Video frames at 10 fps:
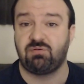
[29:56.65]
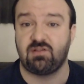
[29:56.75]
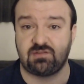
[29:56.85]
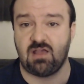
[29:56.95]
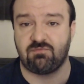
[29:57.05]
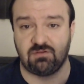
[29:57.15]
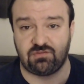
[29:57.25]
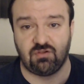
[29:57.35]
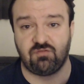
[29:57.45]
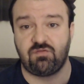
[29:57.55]
press
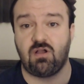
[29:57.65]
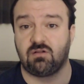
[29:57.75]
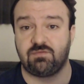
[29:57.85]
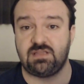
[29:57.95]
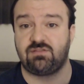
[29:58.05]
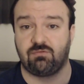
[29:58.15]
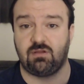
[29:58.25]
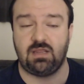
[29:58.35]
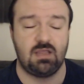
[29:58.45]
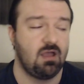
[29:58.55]
conference so far of
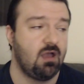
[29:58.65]
E3.